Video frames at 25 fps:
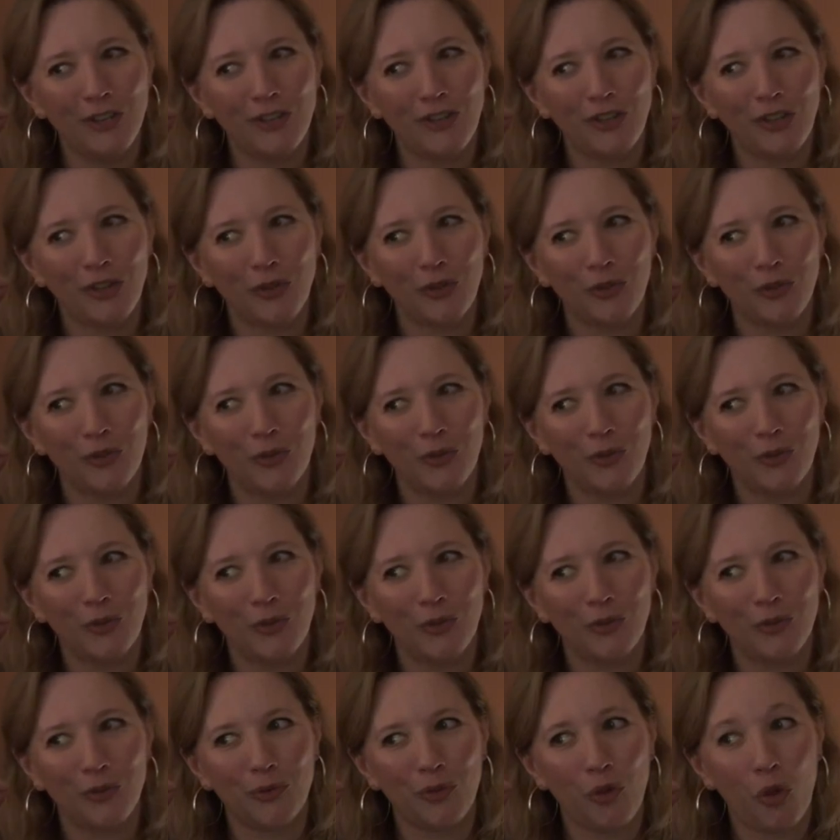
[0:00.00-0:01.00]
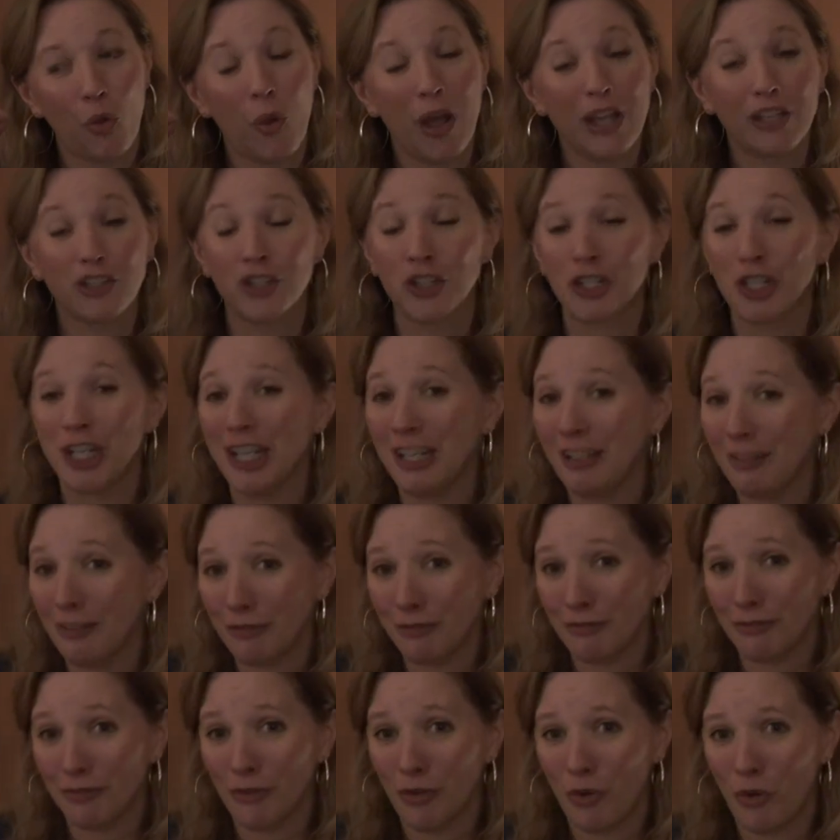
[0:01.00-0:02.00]
to question it
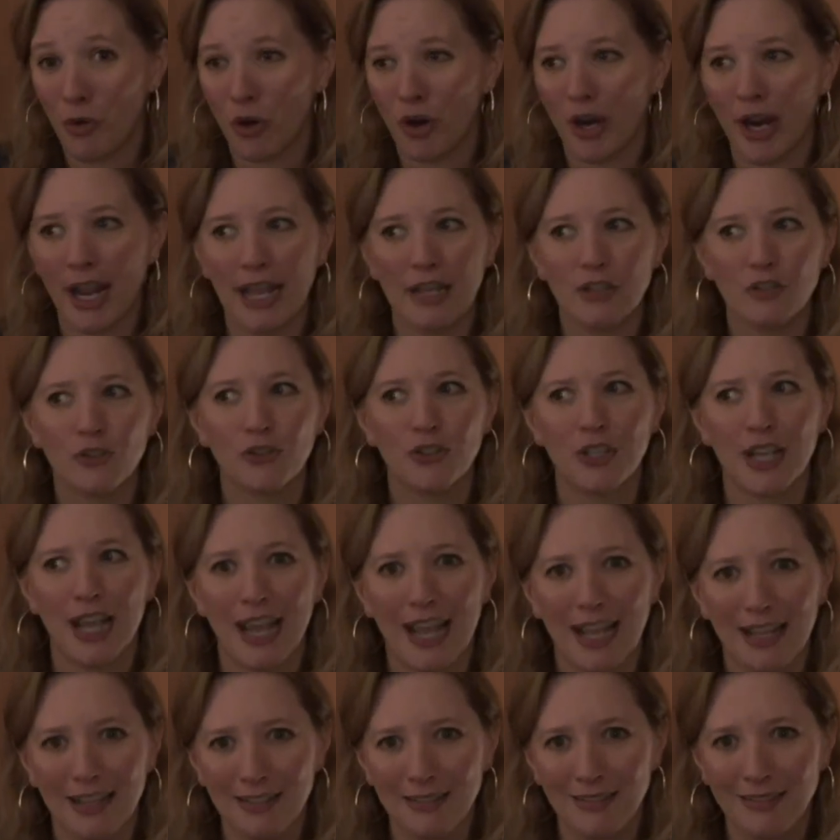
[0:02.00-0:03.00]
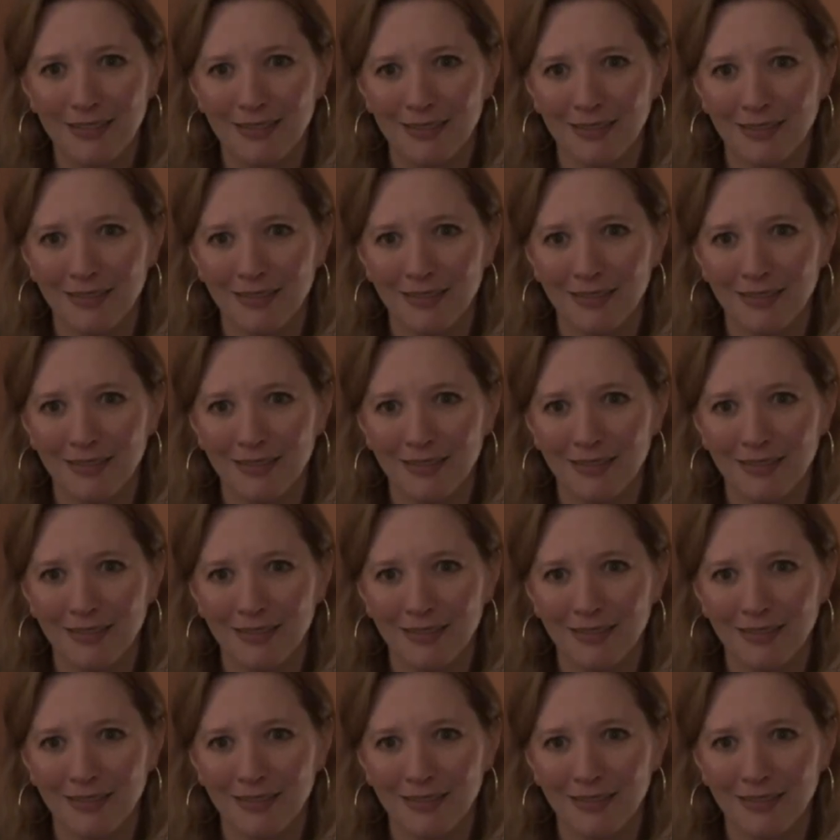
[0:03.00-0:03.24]
or entertain